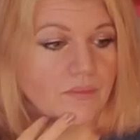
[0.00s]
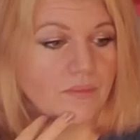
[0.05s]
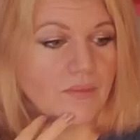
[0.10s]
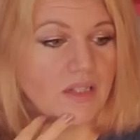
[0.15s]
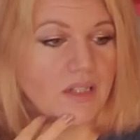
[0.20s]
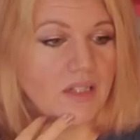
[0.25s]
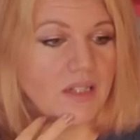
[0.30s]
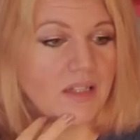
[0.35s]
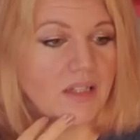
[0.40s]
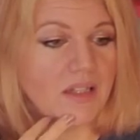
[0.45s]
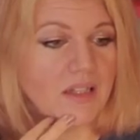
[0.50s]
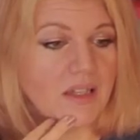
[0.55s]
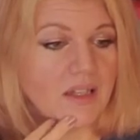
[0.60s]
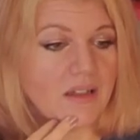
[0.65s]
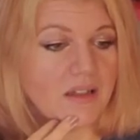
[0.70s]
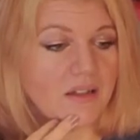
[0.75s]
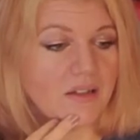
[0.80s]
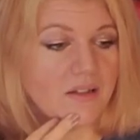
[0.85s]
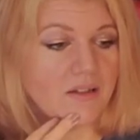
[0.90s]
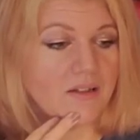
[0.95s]
Anything
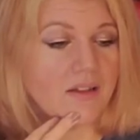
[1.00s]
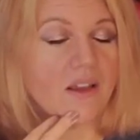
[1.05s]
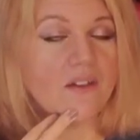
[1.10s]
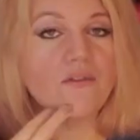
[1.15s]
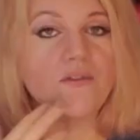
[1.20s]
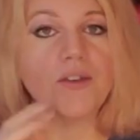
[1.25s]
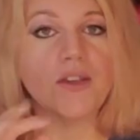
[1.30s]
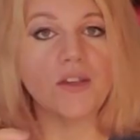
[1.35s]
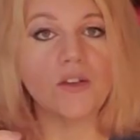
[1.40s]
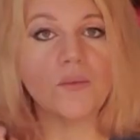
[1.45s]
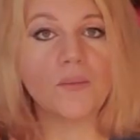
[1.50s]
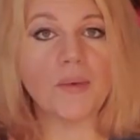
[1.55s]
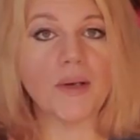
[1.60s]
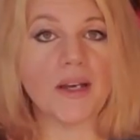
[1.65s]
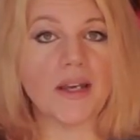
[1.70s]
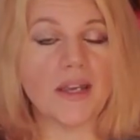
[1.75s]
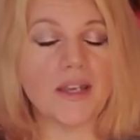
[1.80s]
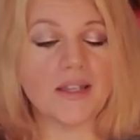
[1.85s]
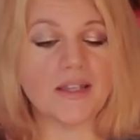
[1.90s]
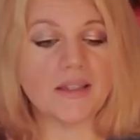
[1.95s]
else? A few
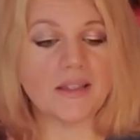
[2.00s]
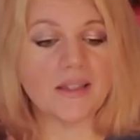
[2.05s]
bites